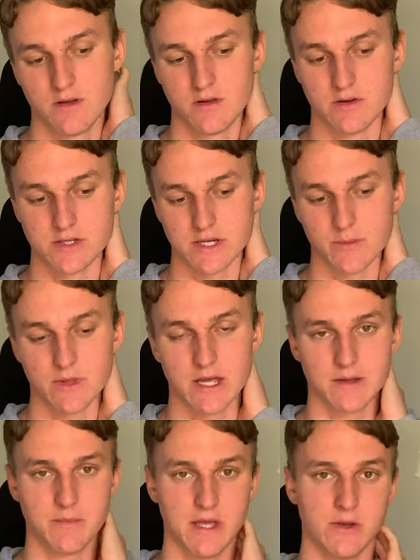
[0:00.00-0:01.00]
you're someone
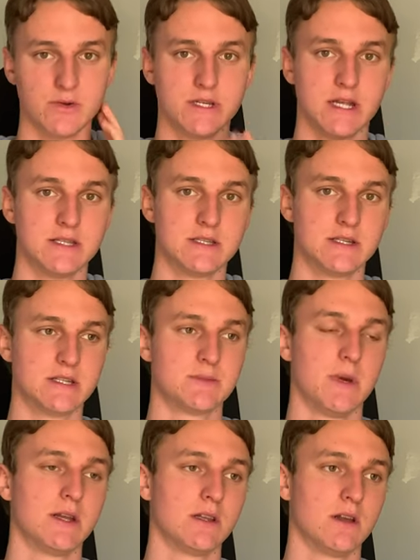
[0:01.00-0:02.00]
like me who tends to
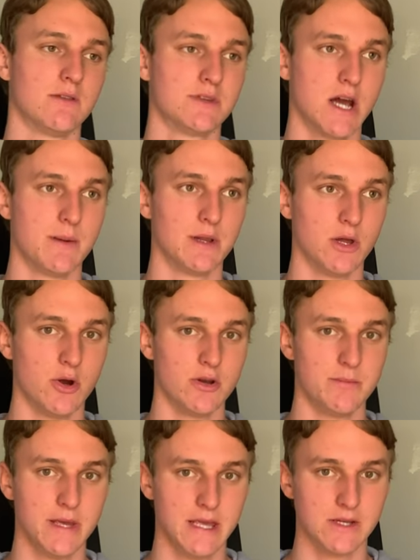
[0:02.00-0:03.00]
spend a lot of time alone
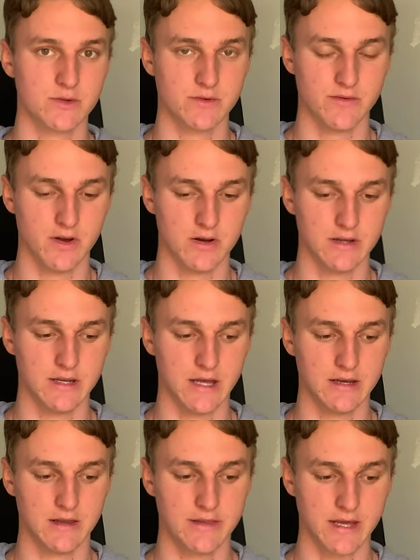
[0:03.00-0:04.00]
and be introverted
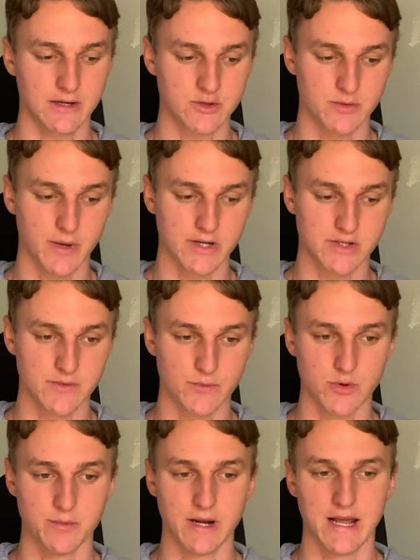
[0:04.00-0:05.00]
and think too much and
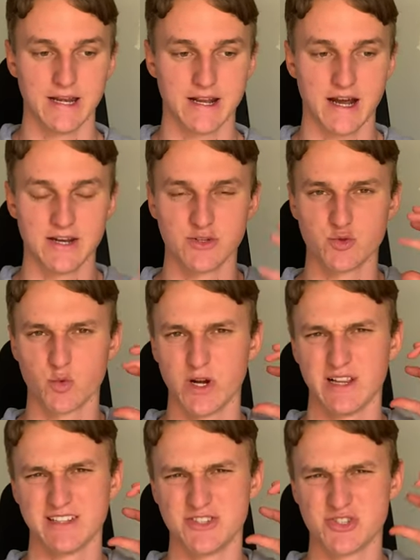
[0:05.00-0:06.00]
ruminate and kind of
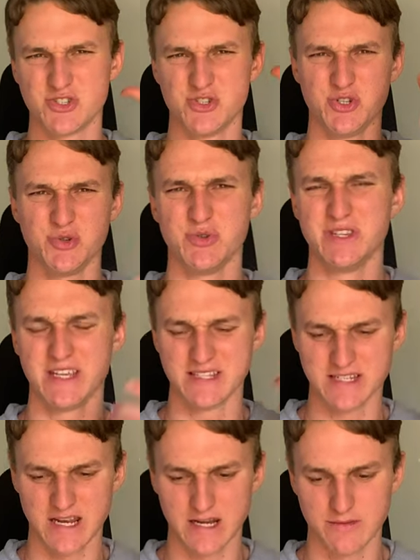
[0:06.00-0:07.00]
dwell and stew in these
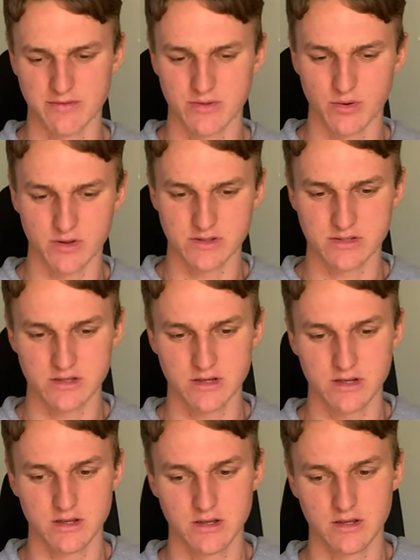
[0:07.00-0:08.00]
negative thoughts,
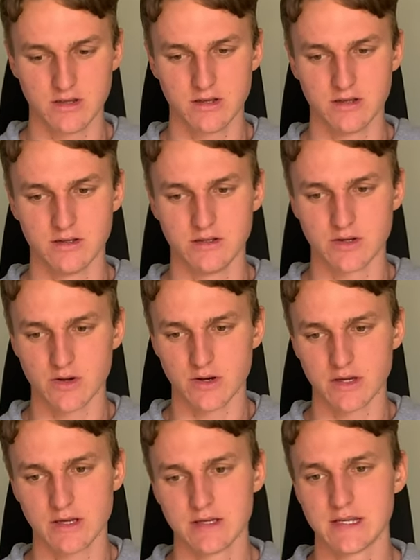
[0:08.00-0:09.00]
you've got
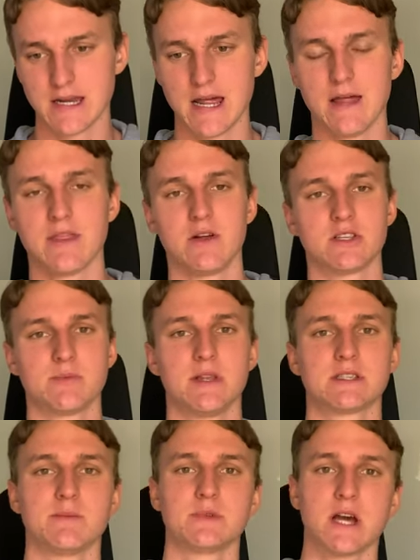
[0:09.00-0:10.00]
to get out there and spend
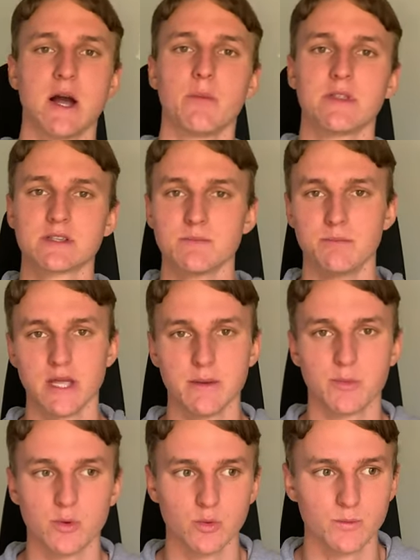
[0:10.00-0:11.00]
some time with some
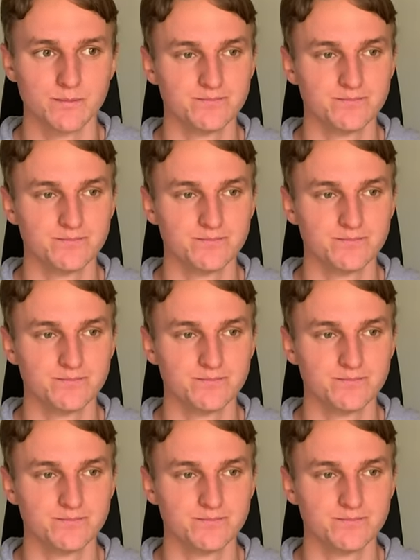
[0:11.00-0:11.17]
people,